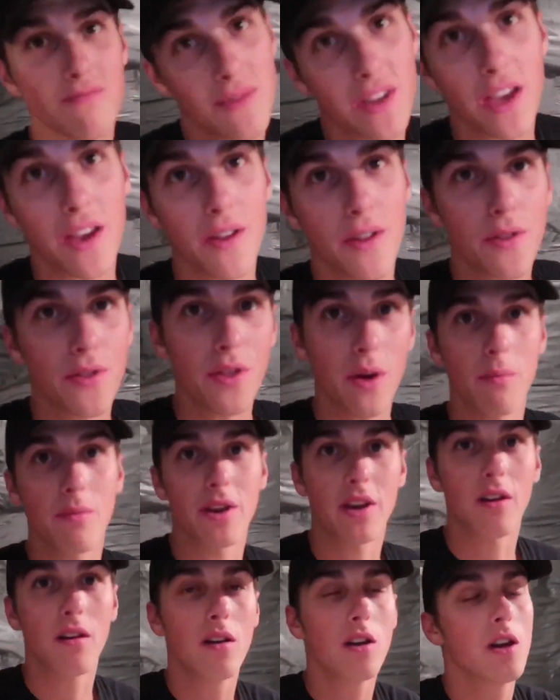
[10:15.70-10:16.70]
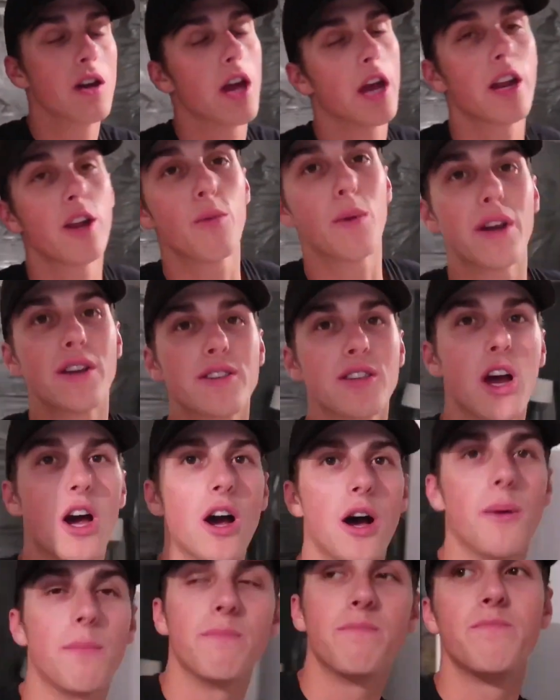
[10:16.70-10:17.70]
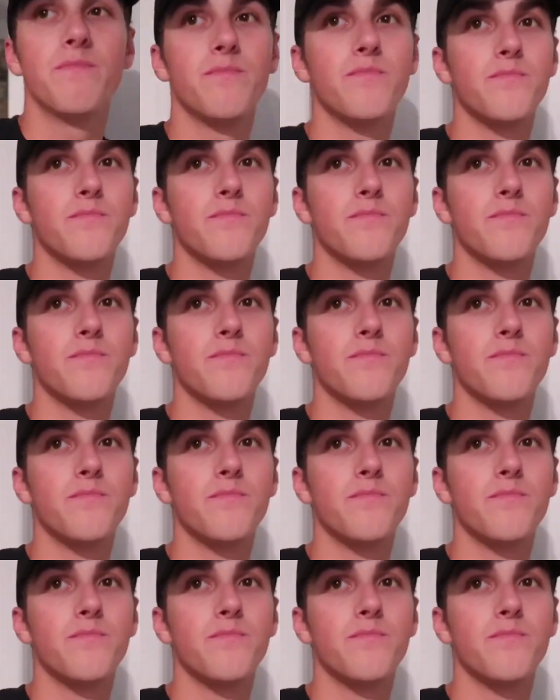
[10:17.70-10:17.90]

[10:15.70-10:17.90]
Yeah, thumbnail. Anyways, yeah,